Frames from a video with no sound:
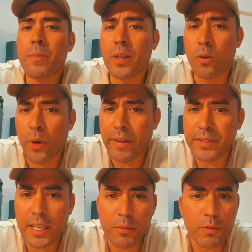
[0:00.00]
a
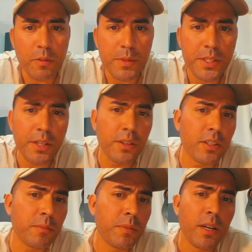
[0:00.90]
wavetable from
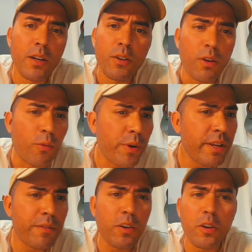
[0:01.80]
Serum, a
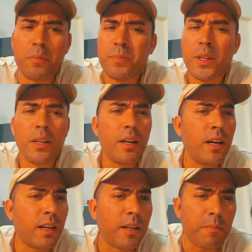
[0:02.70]
reverb,
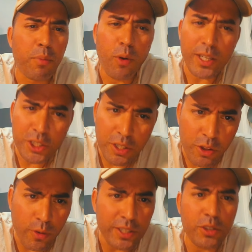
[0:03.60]
a compression
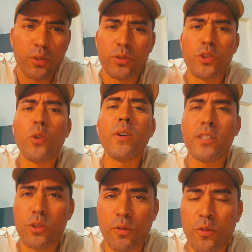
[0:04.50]
threshold, so on
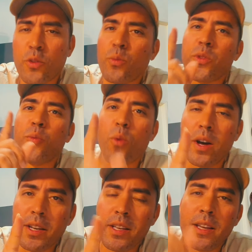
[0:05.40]
and so forth with
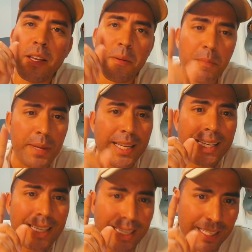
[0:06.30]
one
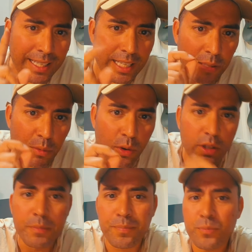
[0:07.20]
MIDI
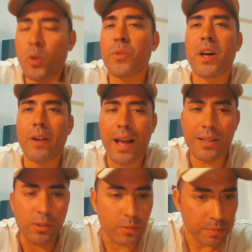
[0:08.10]
keyboard without a hassle.